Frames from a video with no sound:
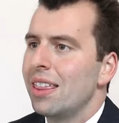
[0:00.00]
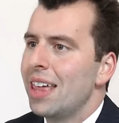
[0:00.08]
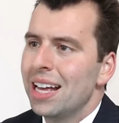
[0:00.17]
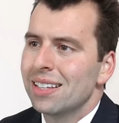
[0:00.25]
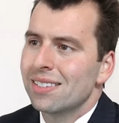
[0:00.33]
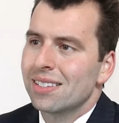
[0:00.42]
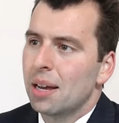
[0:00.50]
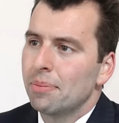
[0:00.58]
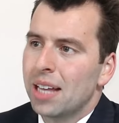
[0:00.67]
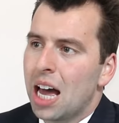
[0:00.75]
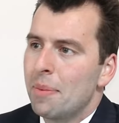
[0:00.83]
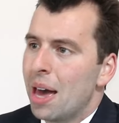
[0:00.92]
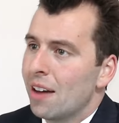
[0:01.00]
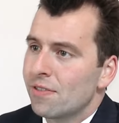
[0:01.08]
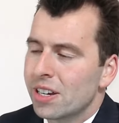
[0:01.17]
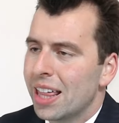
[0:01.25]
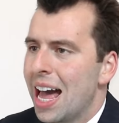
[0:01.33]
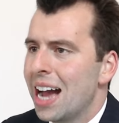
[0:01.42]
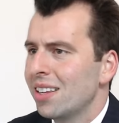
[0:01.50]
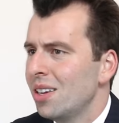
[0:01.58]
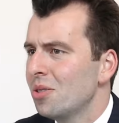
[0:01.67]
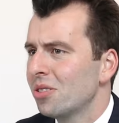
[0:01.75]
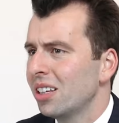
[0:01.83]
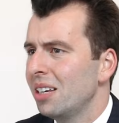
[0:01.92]
Then sometime after that,
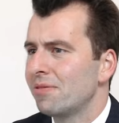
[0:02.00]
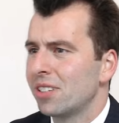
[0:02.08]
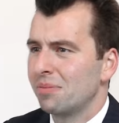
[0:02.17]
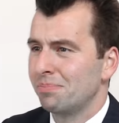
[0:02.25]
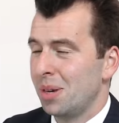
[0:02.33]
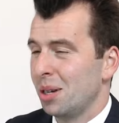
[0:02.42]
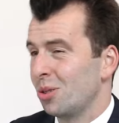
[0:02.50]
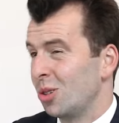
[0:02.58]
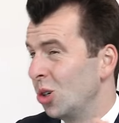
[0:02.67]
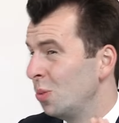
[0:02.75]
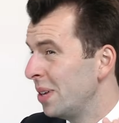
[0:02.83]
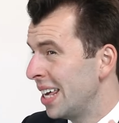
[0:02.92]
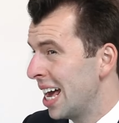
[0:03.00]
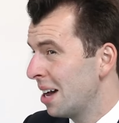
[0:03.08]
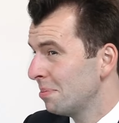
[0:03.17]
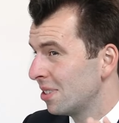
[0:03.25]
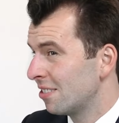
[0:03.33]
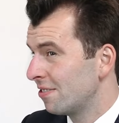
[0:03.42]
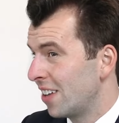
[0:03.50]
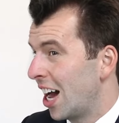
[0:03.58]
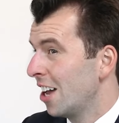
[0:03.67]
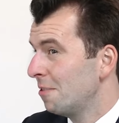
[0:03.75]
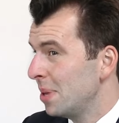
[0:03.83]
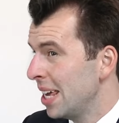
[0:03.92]
usually from about 2 p.m. to
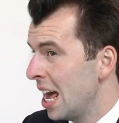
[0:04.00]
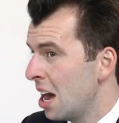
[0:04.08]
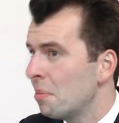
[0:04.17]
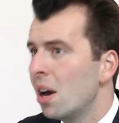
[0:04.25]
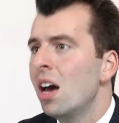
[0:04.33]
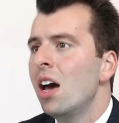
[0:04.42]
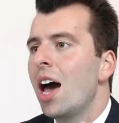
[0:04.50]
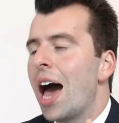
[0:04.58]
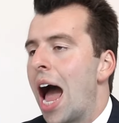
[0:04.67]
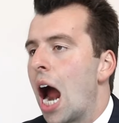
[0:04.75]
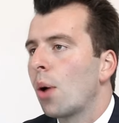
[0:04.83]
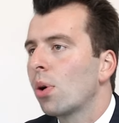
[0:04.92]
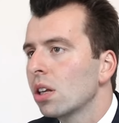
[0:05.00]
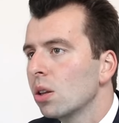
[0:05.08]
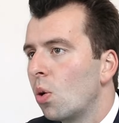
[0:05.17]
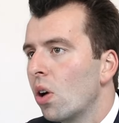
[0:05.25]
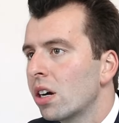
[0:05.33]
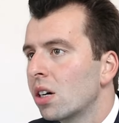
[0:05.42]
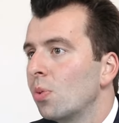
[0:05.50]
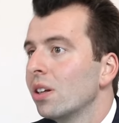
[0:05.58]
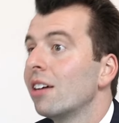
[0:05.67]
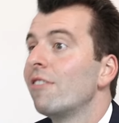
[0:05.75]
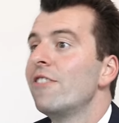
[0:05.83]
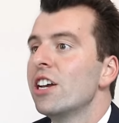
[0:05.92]
5 p.m., our lawyer
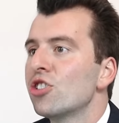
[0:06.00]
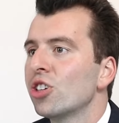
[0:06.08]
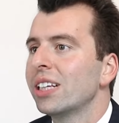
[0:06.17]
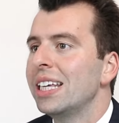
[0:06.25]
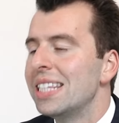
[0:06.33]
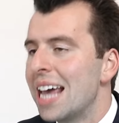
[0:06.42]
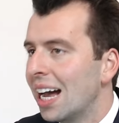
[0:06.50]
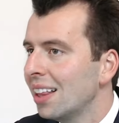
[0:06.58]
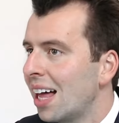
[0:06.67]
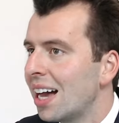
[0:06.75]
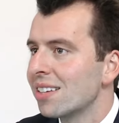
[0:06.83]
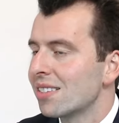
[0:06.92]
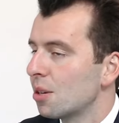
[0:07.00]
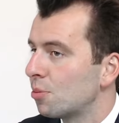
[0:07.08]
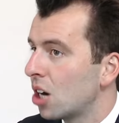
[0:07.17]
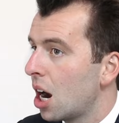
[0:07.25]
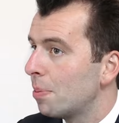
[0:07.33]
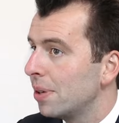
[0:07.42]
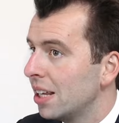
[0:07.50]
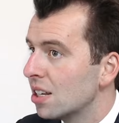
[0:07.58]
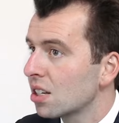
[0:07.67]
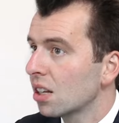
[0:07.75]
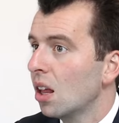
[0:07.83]
will officially tell us the property is